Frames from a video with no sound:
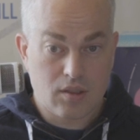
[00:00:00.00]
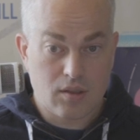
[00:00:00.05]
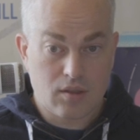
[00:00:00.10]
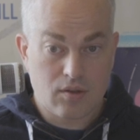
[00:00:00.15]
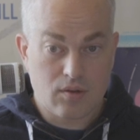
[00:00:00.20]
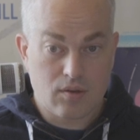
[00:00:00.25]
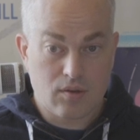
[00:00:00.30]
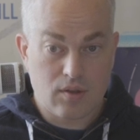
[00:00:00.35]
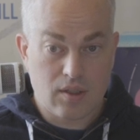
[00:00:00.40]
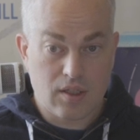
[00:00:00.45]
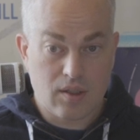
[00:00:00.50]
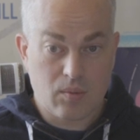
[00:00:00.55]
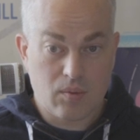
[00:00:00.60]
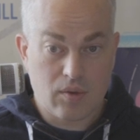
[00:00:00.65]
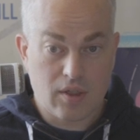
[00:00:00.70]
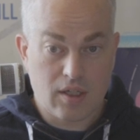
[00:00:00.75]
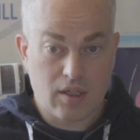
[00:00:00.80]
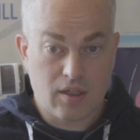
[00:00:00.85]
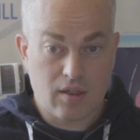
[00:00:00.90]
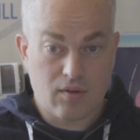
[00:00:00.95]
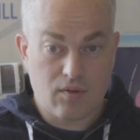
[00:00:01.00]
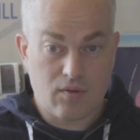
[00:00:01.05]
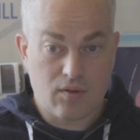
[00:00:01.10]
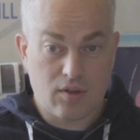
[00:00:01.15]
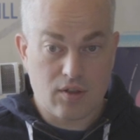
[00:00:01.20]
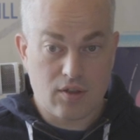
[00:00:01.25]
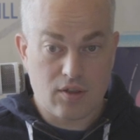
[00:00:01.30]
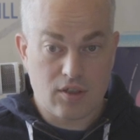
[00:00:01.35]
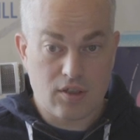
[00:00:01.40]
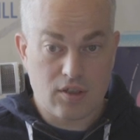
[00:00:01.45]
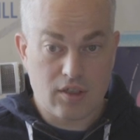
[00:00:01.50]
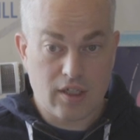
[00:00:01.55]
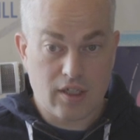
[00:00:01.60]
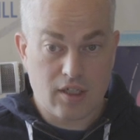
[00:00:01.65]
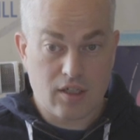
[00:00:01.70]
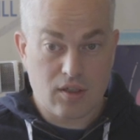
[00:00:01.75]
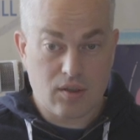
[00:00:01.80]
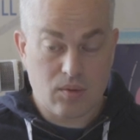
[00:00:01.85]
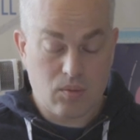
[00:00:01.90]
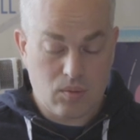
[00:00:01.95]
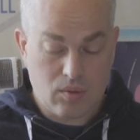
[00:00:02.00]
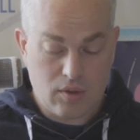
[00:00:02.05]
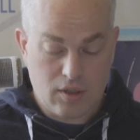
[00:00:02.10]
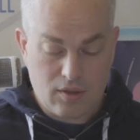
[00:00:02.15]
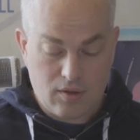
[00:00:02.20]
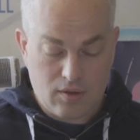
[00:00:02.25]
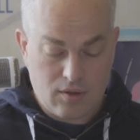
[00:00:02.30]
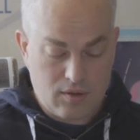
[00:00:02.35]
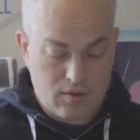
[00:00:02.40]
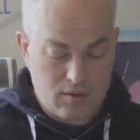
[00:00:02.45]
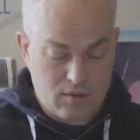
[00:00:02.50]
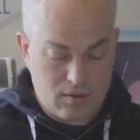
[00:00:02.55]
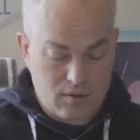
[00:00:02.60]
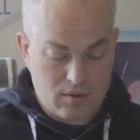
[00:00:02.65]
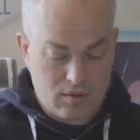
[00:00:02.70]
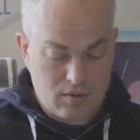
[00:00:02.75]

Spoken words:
So then we have the check width,